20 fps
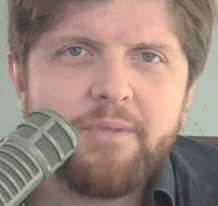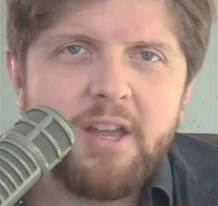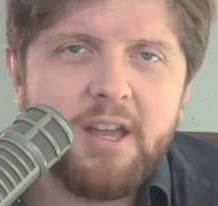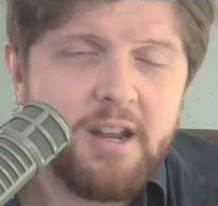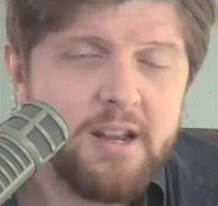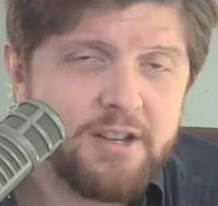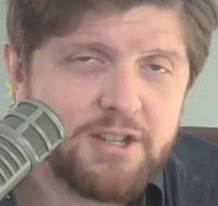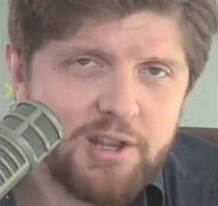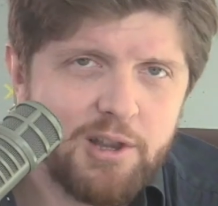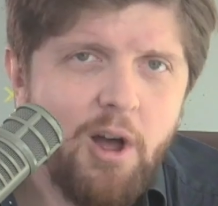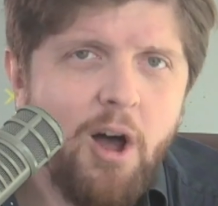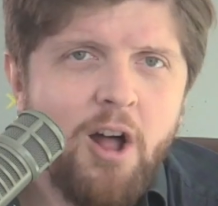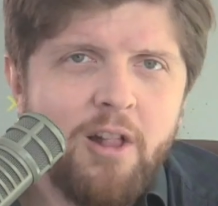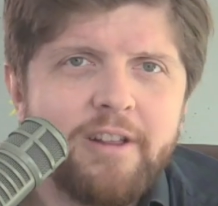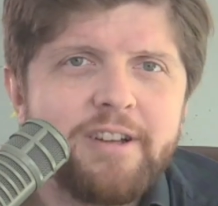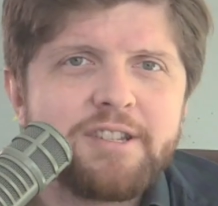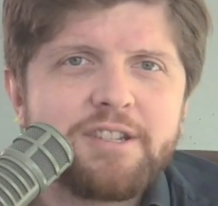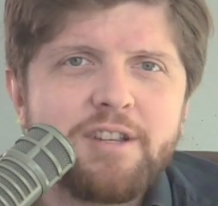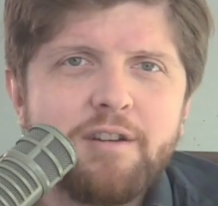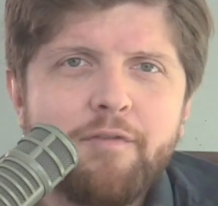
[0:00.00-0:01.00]
It is
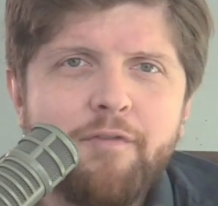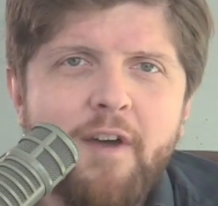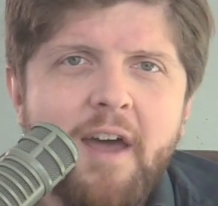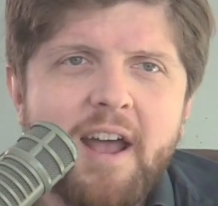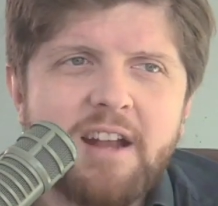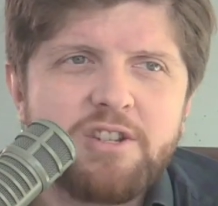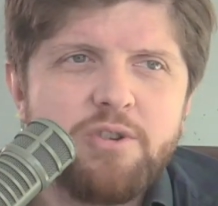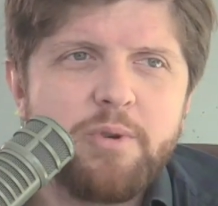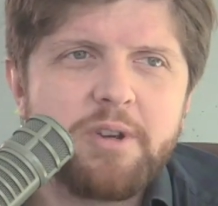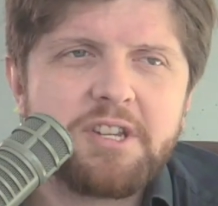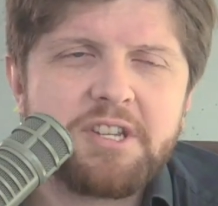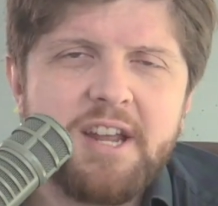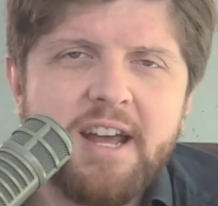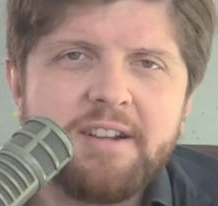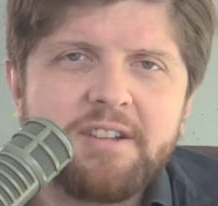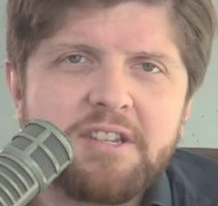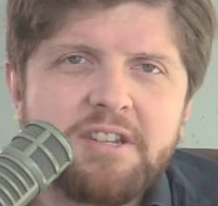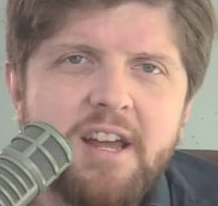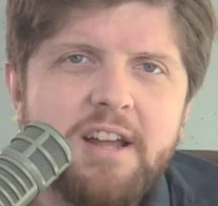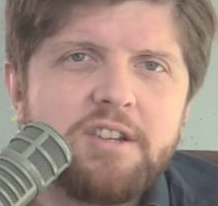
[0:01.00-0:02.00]
lawless, in fact, to
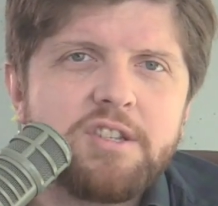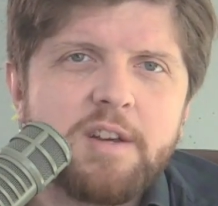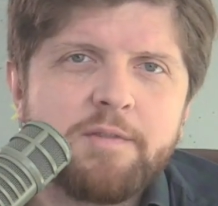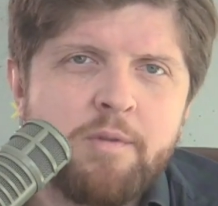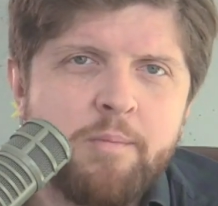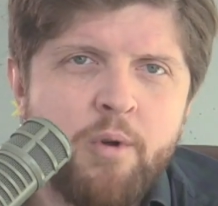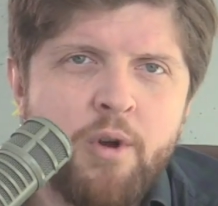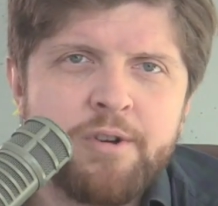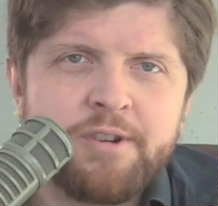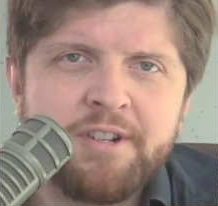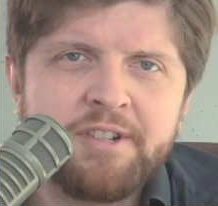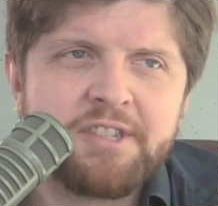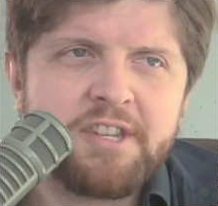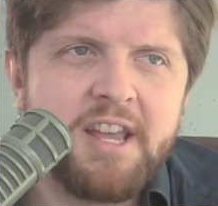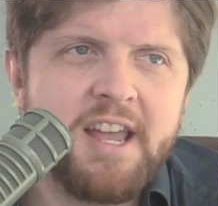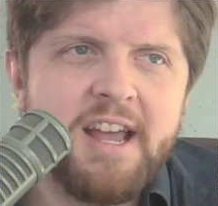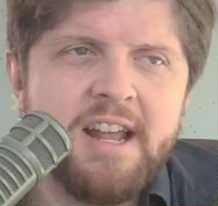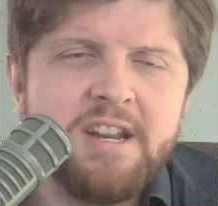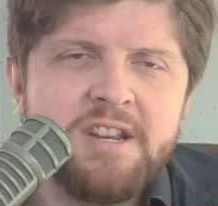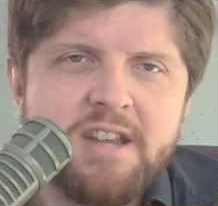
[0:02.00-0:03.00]
extend states of
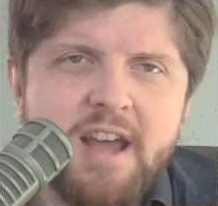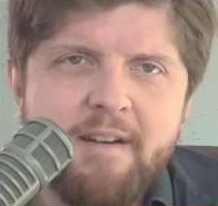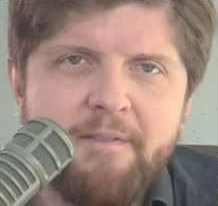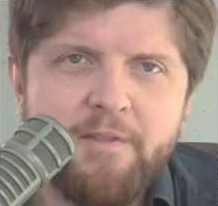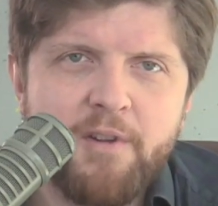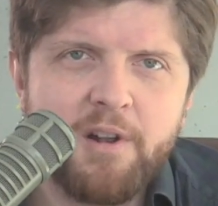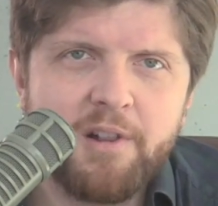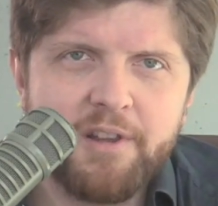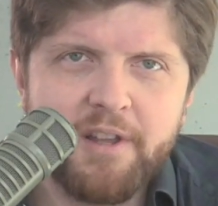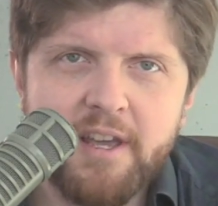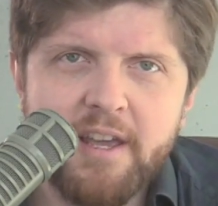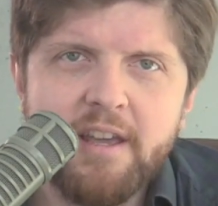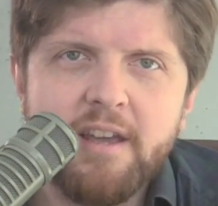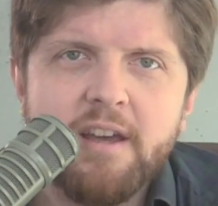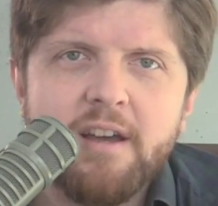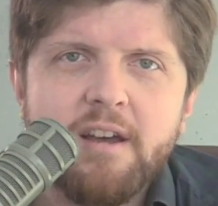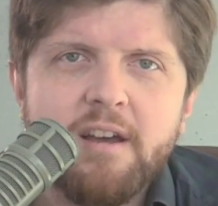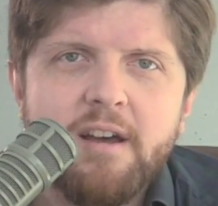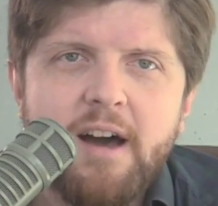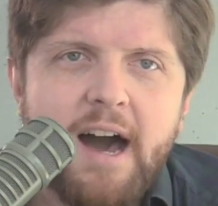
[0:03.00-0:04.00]
emergency indefinitely
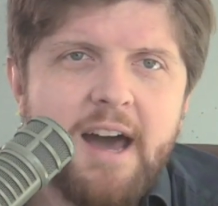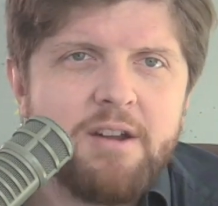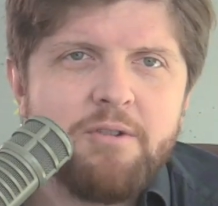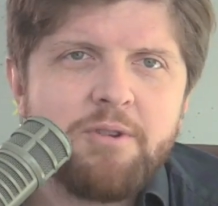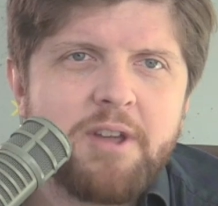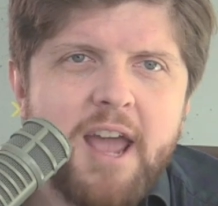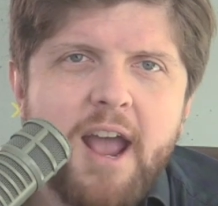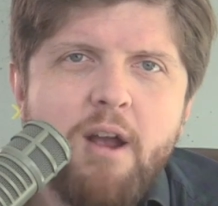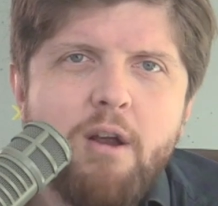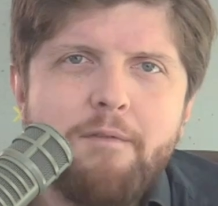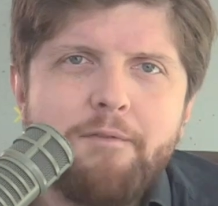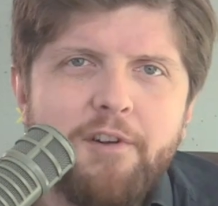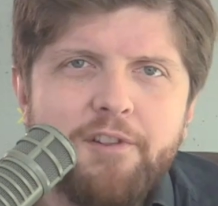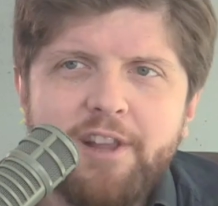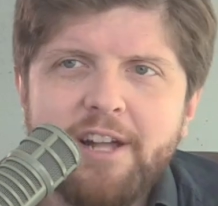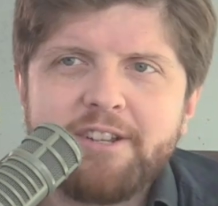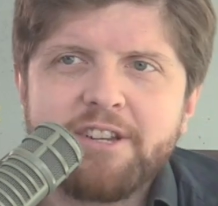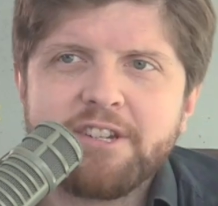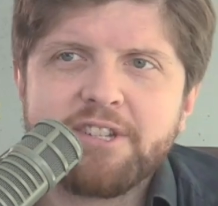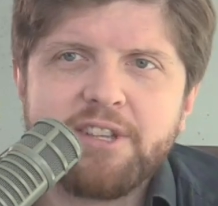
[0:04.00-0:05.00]
I don't care if a
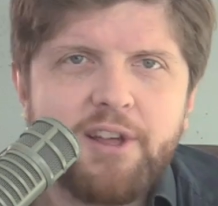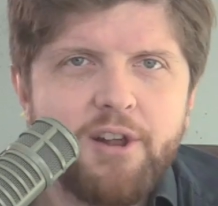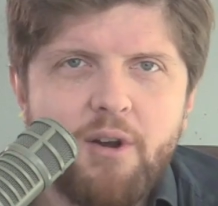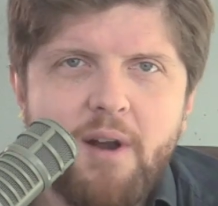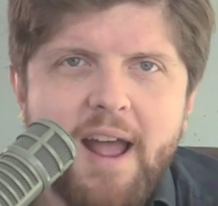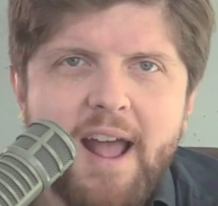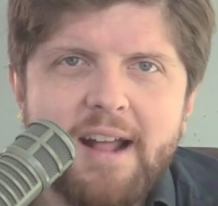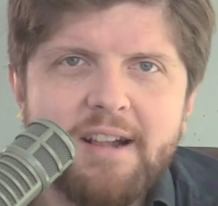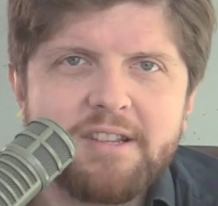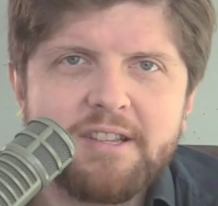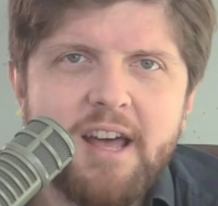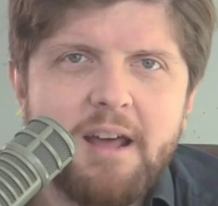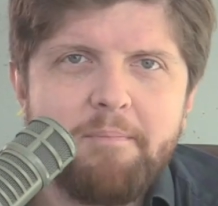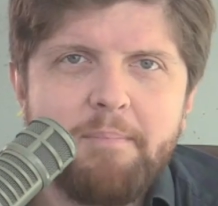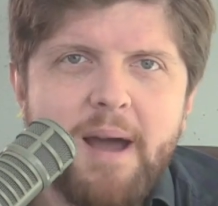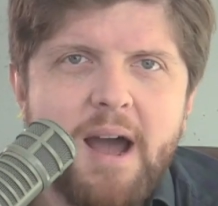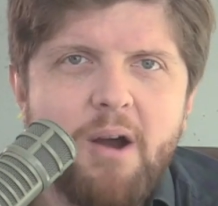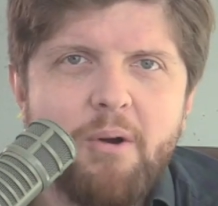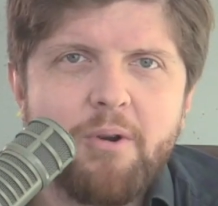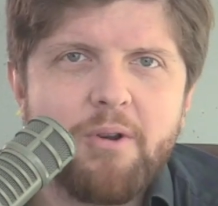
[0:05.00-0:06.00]
legislator hands that
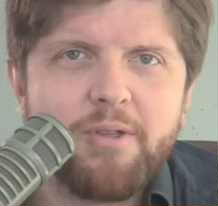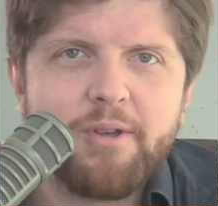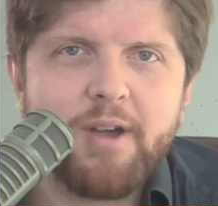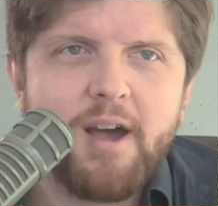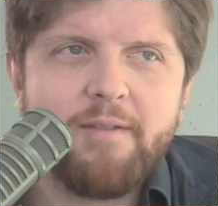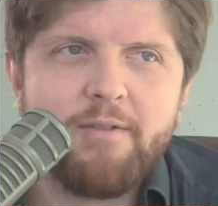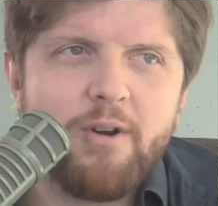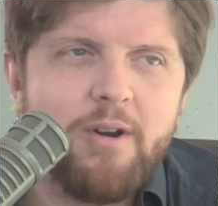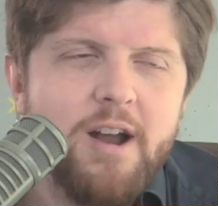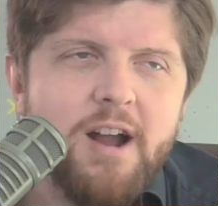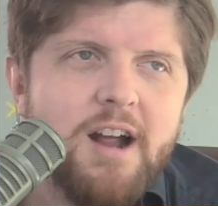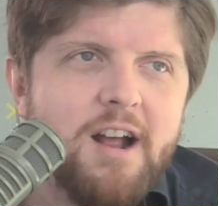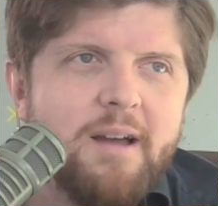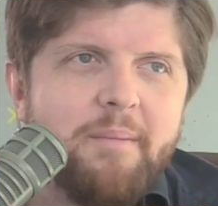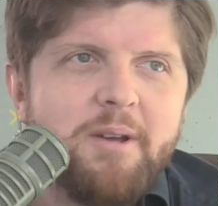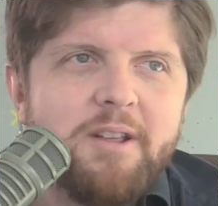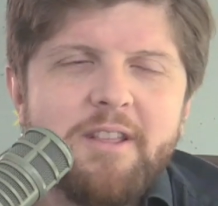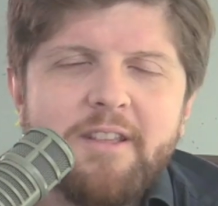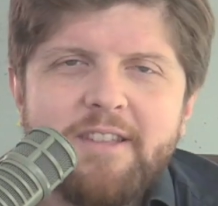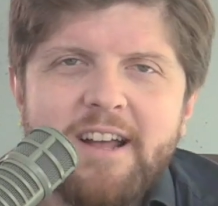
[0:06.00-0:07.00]
power to the governor. I
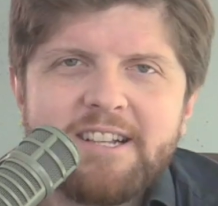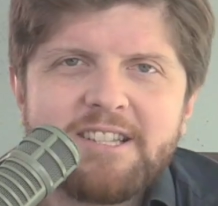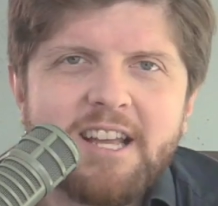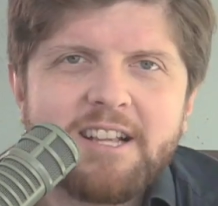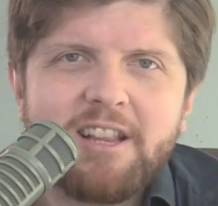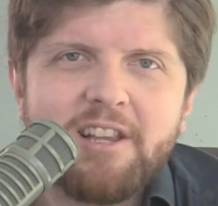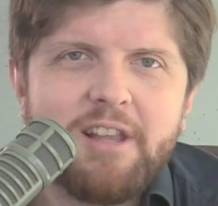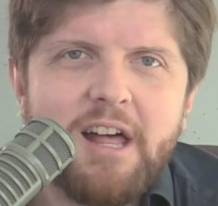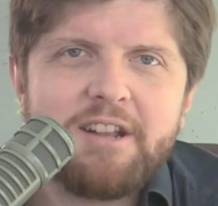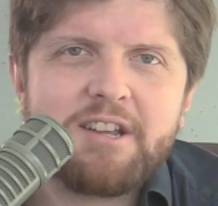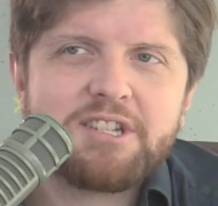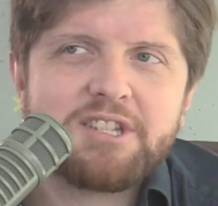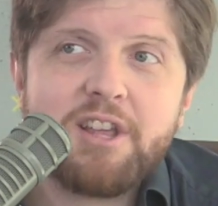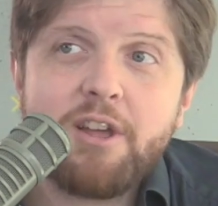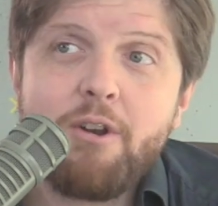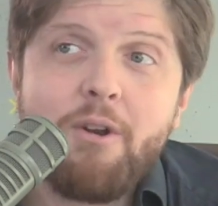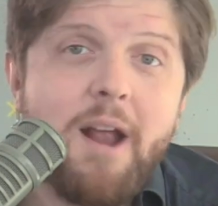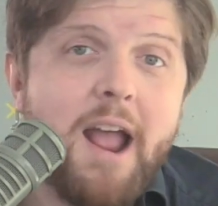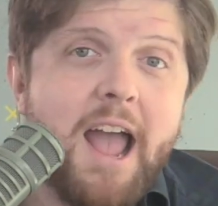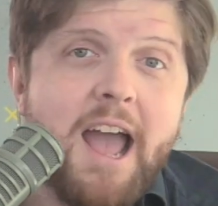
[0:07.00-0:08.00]
mean, that's like the
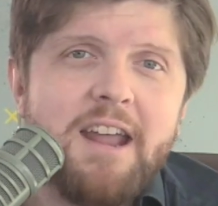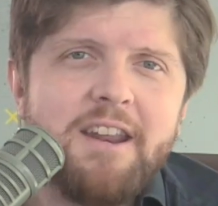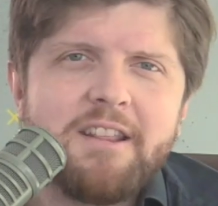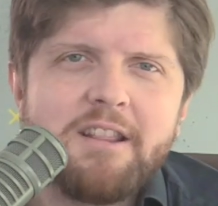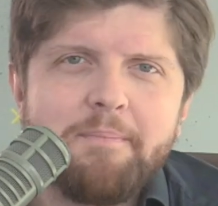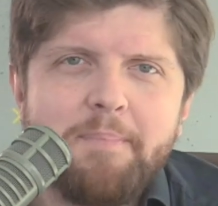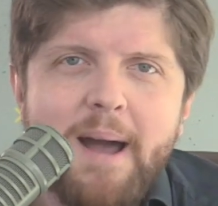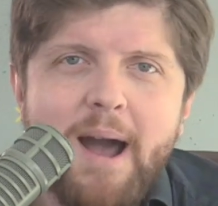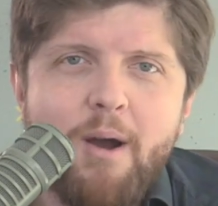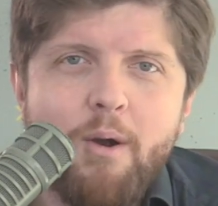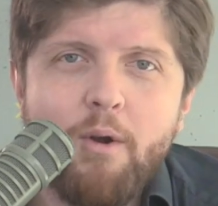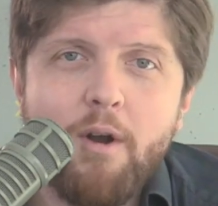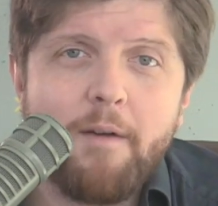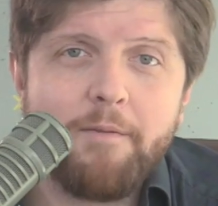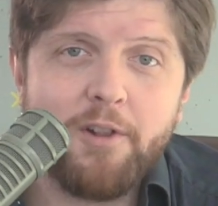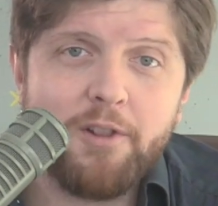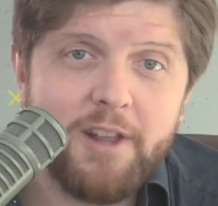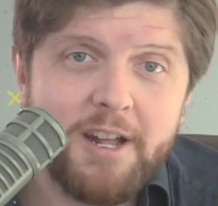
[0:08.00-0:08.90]
legislator handing the power of a